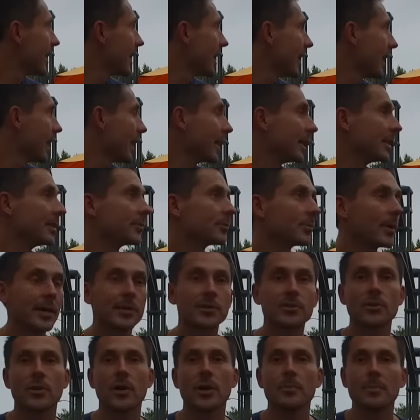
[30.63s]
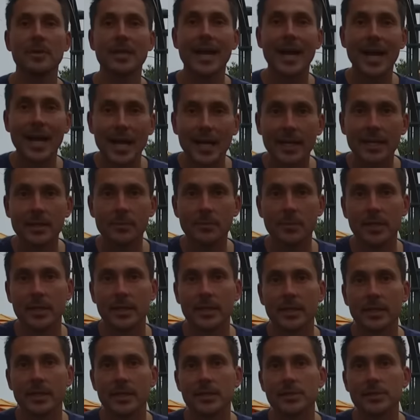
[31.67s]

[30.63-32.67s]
And the restaurant behind me